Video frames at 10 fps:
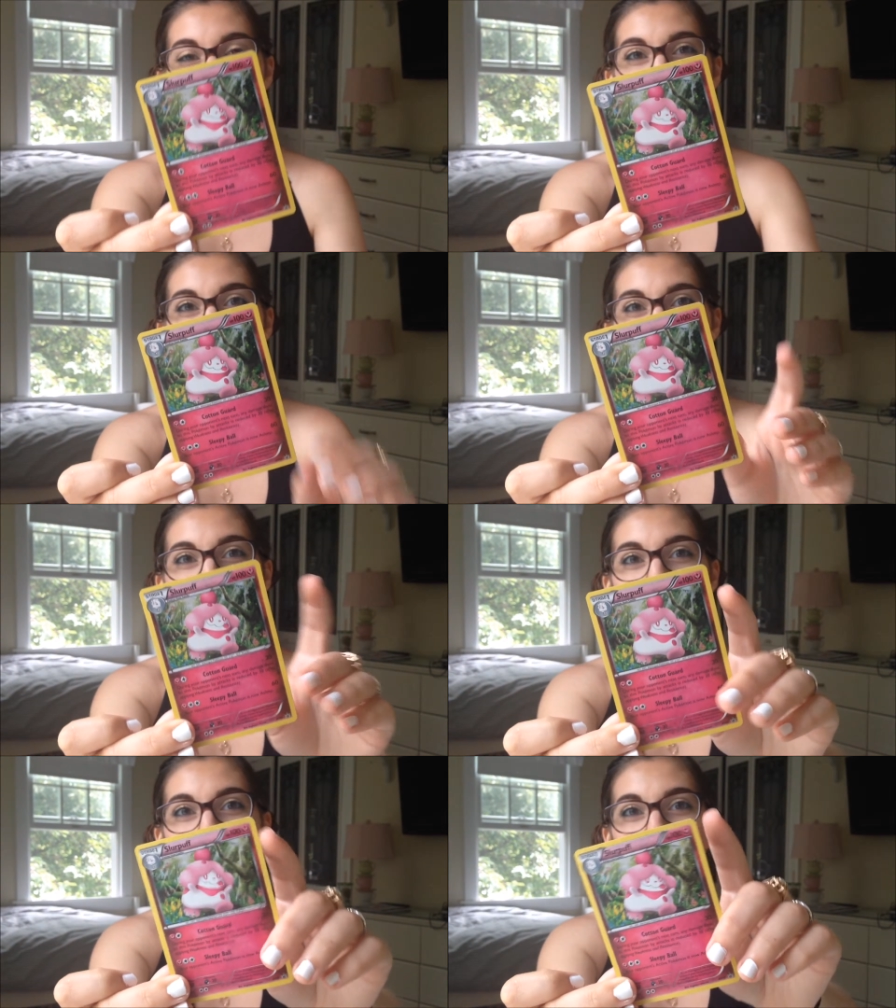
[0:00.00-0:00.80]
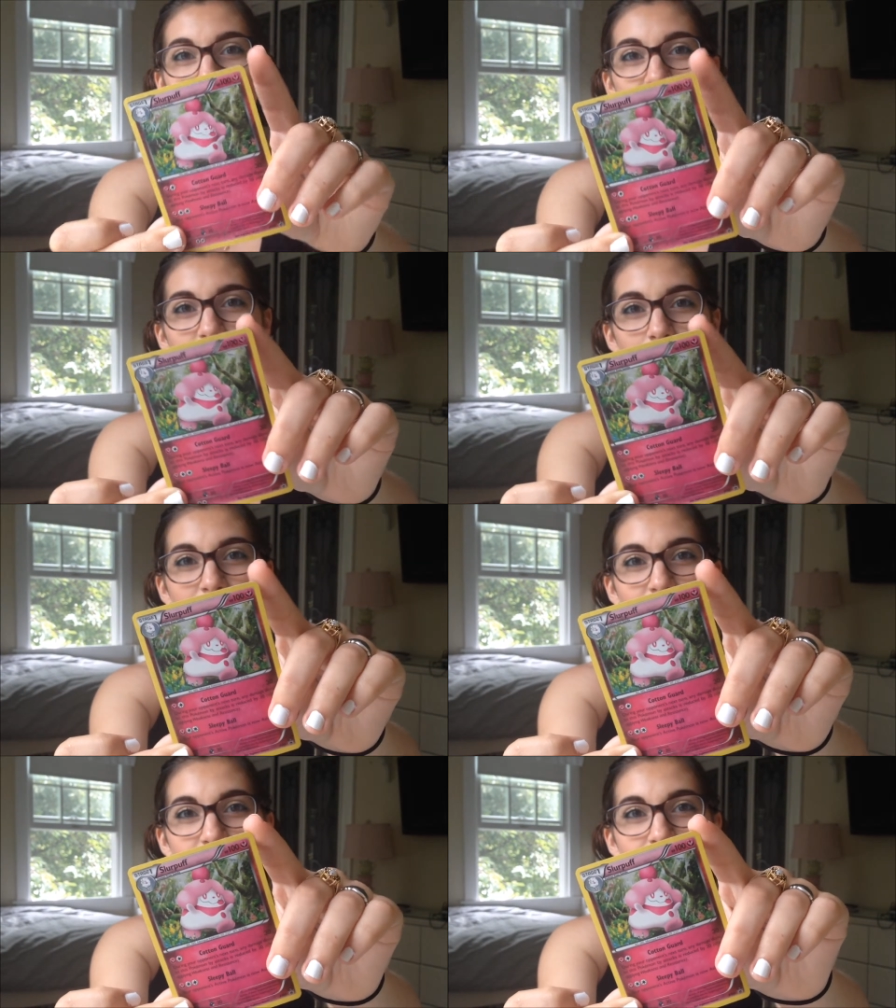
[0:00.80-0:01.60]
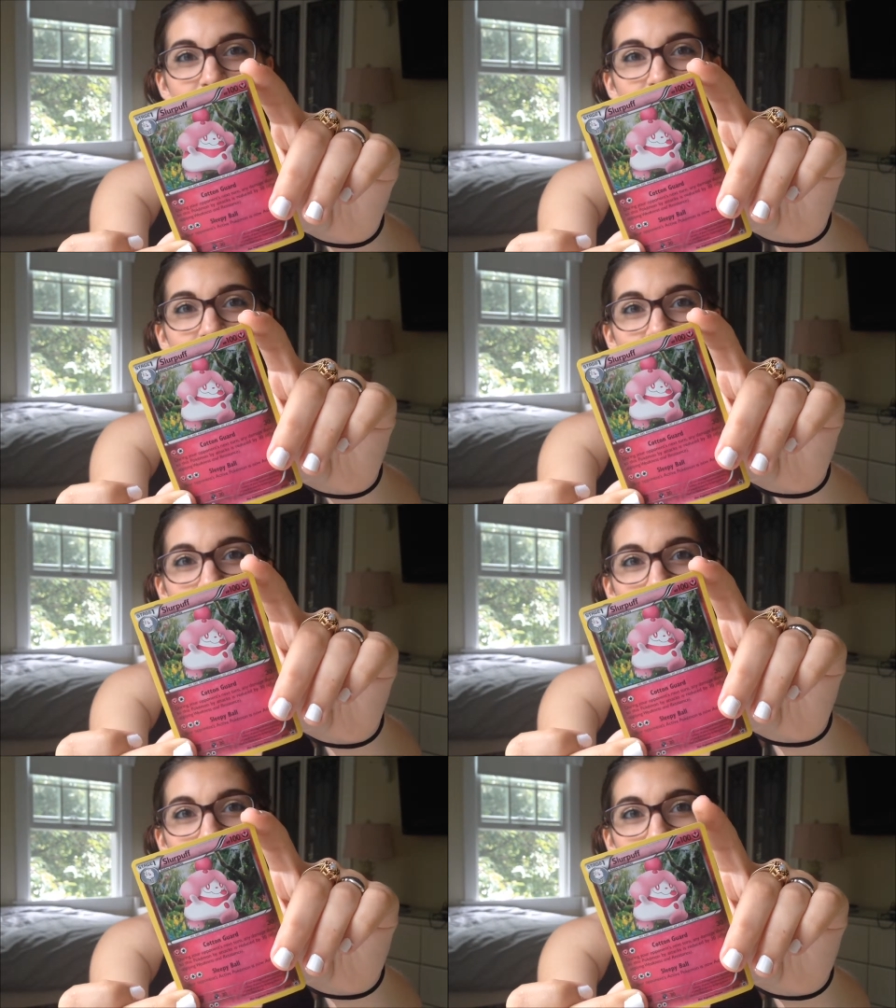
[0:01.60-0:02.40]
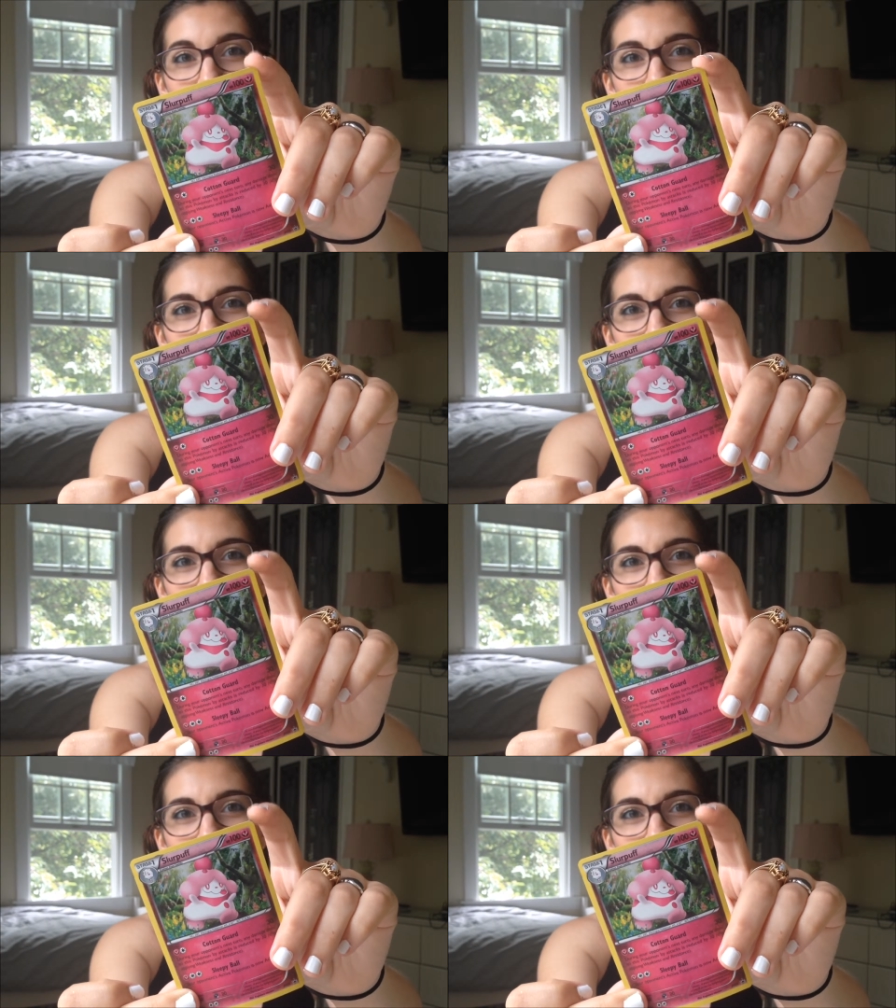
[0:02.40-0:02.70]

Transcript: slightly damaged right up here in the corner.